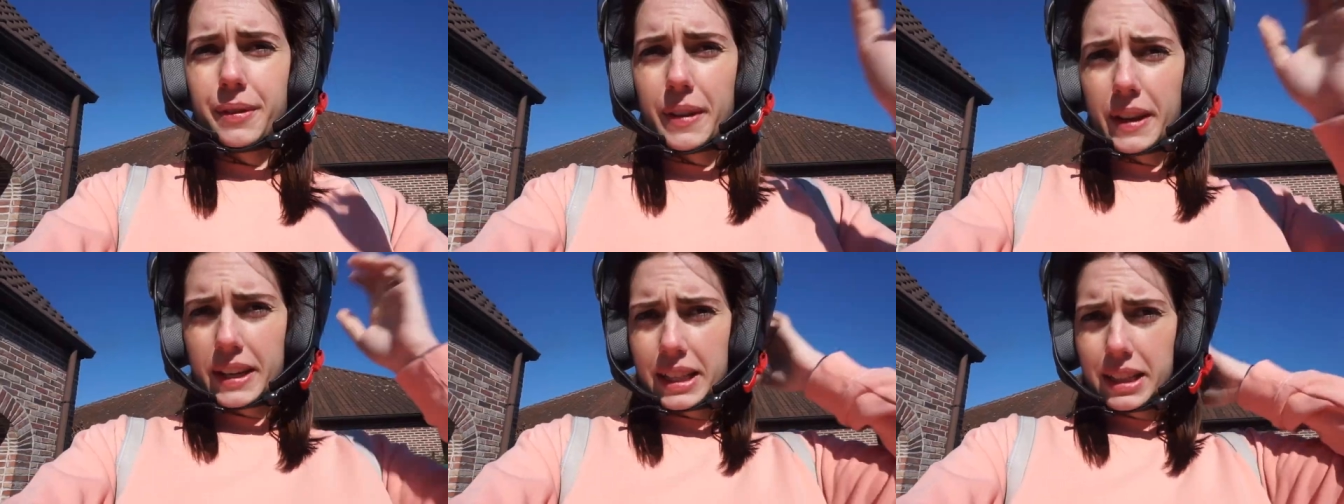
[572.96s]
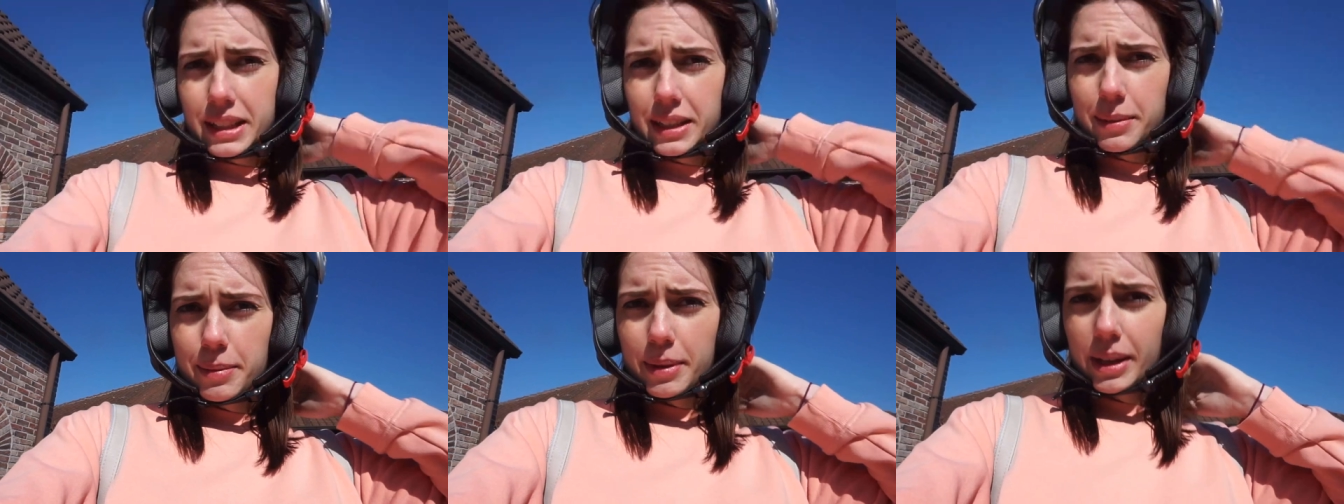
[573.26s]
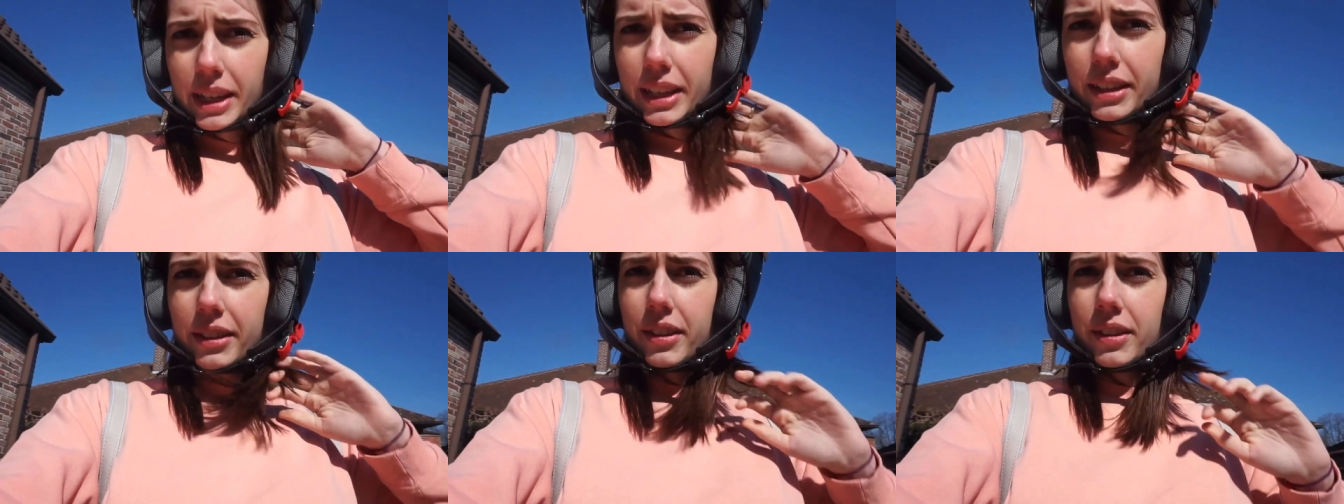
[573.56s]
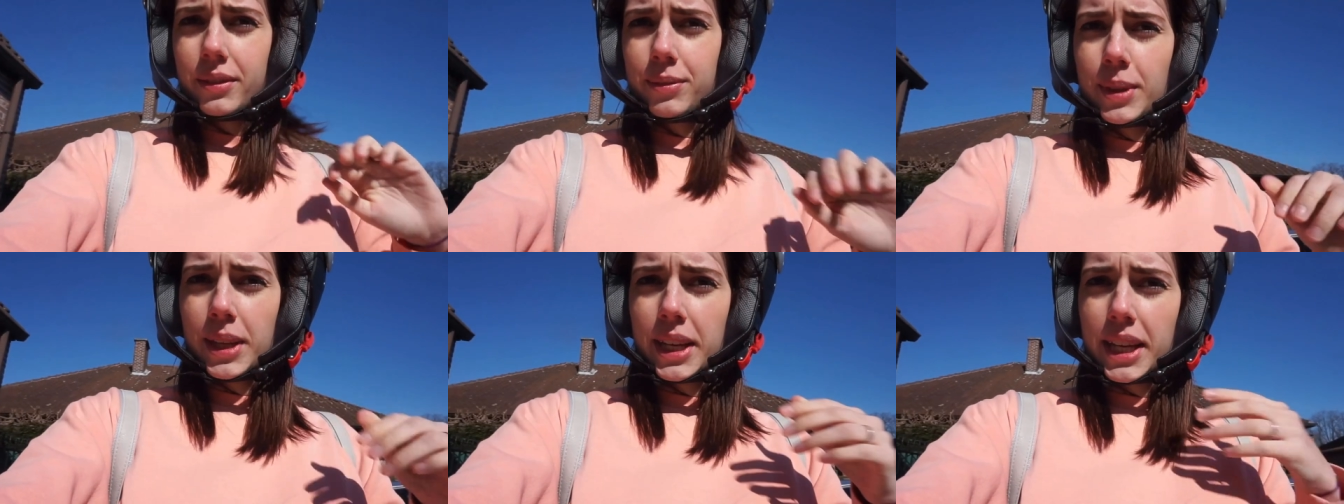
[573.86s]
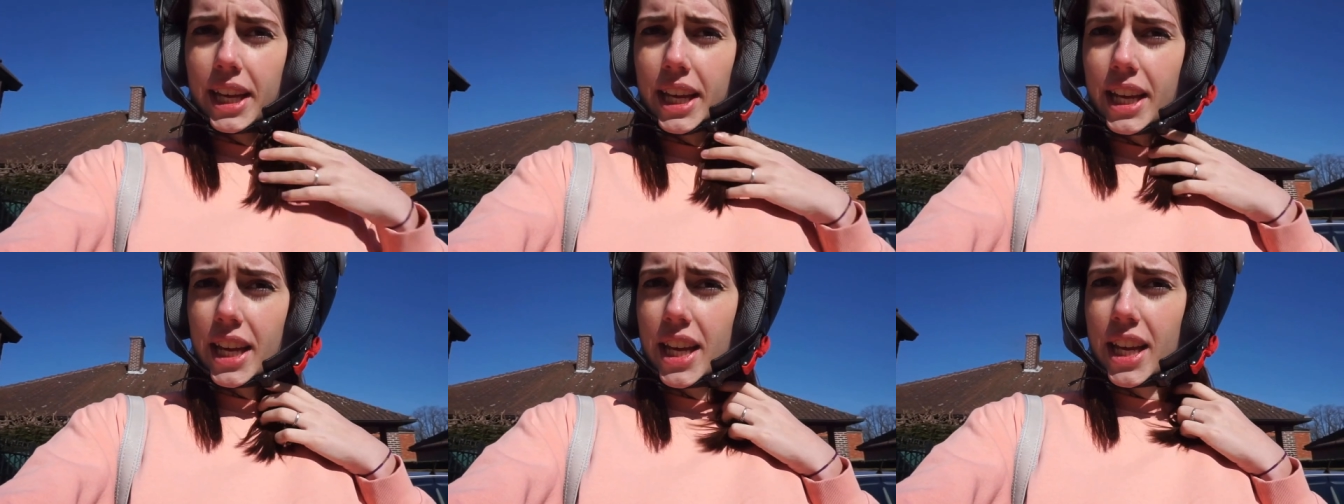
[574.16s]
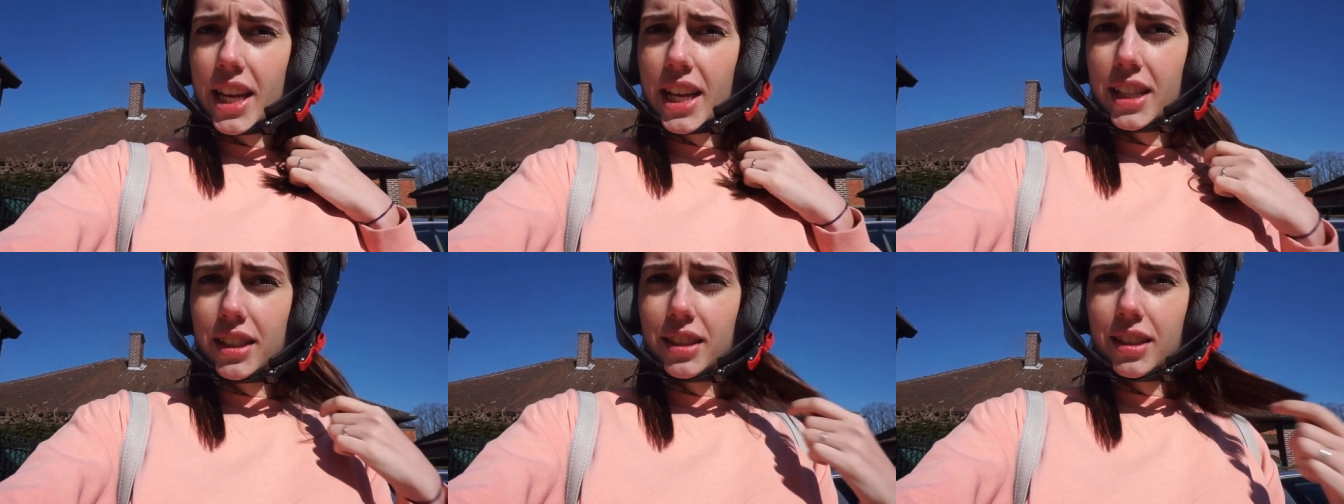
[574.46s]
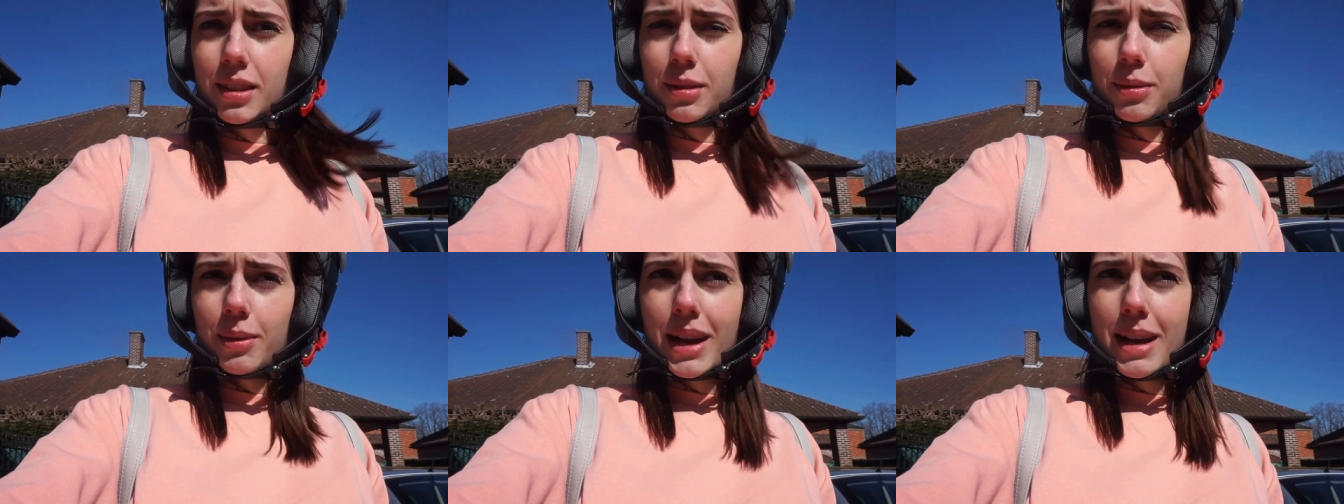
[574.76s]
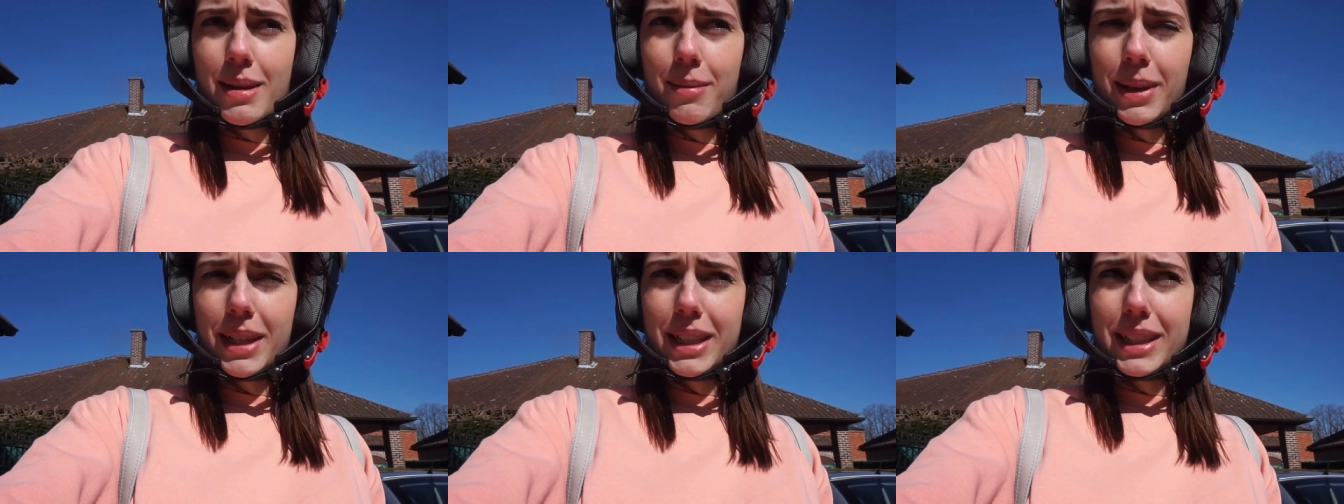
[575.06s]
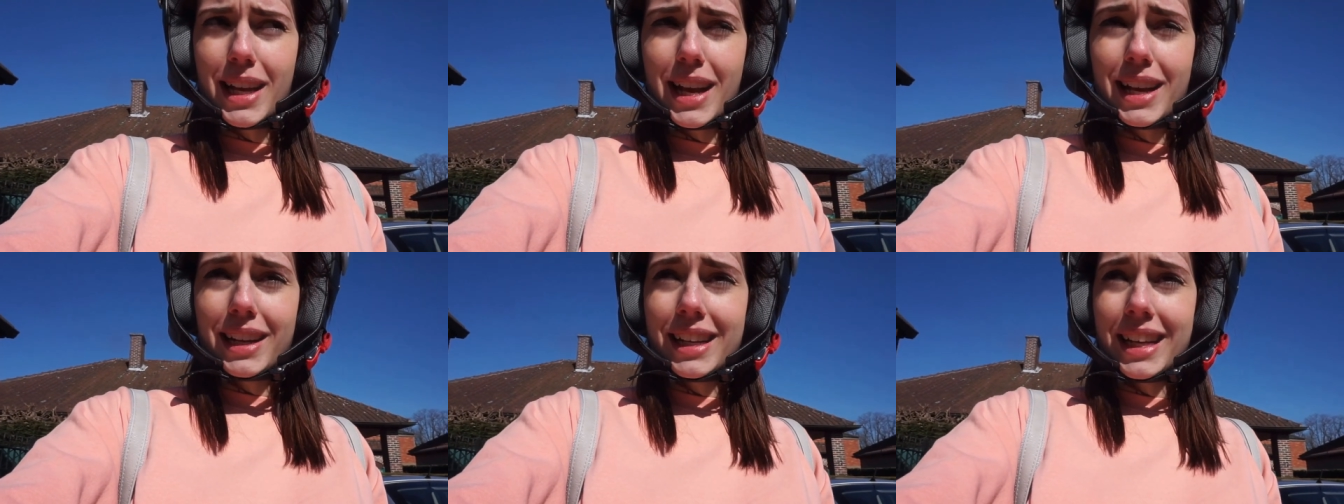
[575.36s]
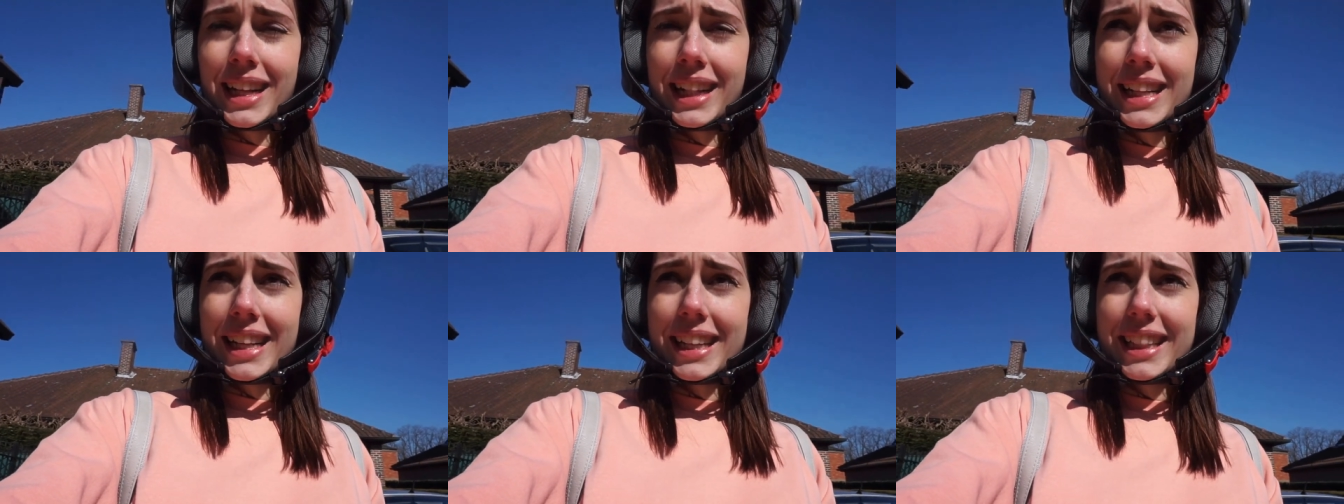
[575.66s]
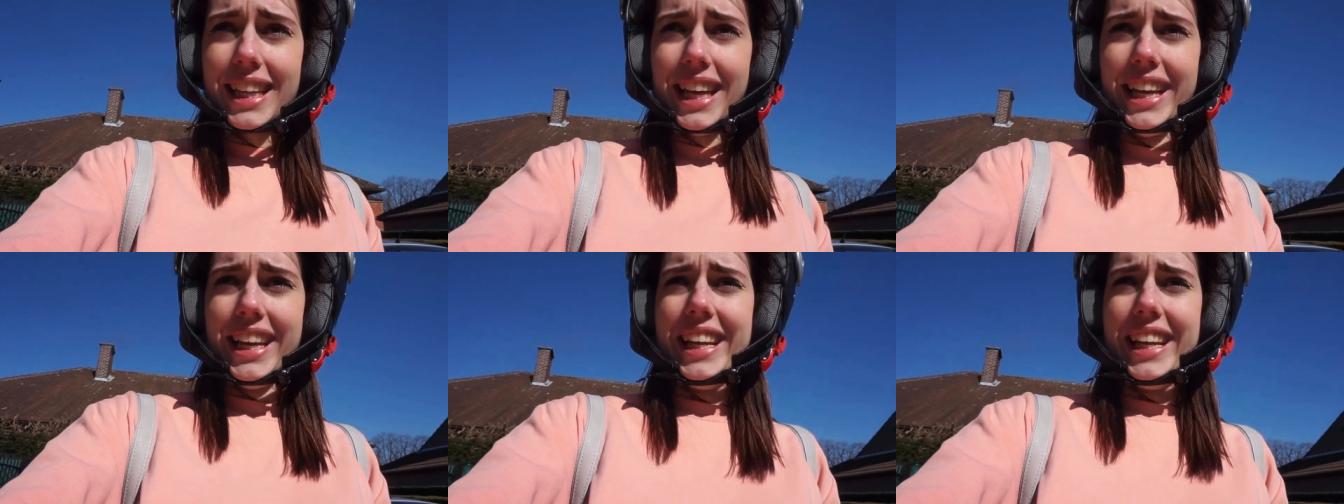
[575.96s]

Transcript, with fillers: Finally back home, you guys. Why am I talking like this